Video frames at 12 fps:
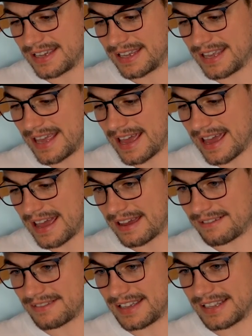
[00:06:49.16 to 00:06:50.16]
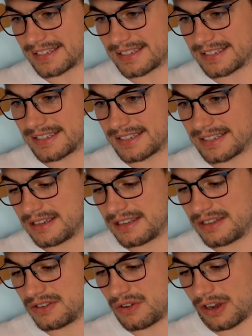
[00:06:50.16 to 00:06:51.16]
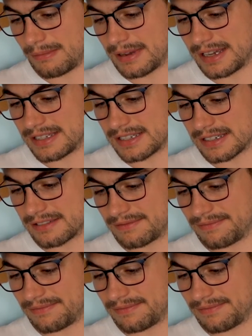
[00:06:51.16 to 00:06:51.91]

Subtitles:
yeah, it's not amazing,